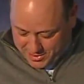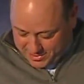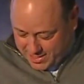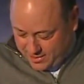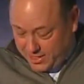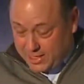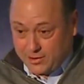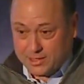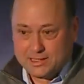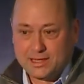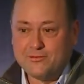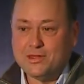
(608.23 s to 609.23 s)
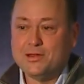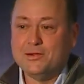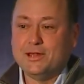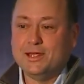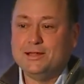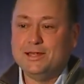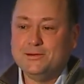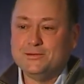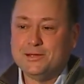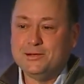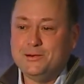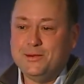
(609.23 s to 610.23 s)
down here at 7:30, and he'll
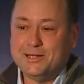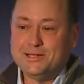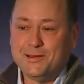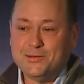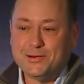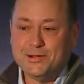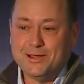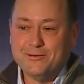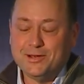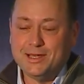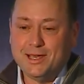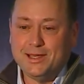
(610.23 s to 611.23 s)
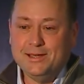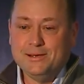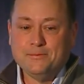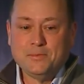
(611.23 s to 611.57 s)
till about 10:30 every day.